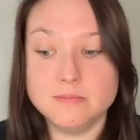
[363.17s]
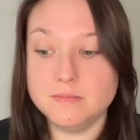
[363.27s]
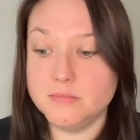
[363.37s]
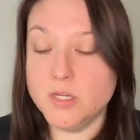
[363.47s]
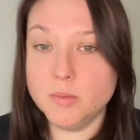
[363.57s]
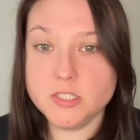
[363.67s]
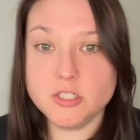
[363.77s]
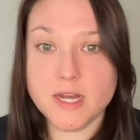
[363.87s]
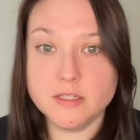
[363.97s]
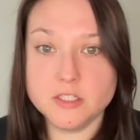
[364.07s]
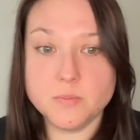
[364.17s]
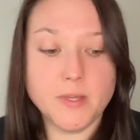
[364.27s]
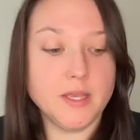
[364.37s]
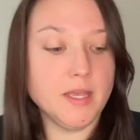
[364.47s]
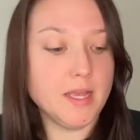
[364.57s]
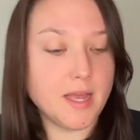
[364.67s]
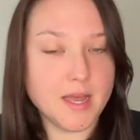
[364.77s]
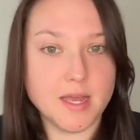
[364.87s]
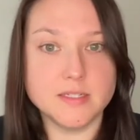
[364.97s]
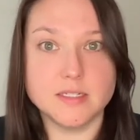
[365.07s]
No one to challenge me
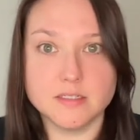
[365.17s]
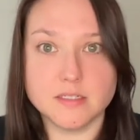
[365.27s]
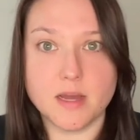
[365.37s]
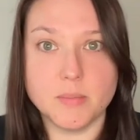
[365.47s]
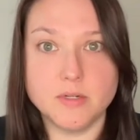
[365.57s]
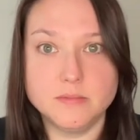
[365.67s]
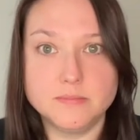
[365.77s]
and a Gestapo.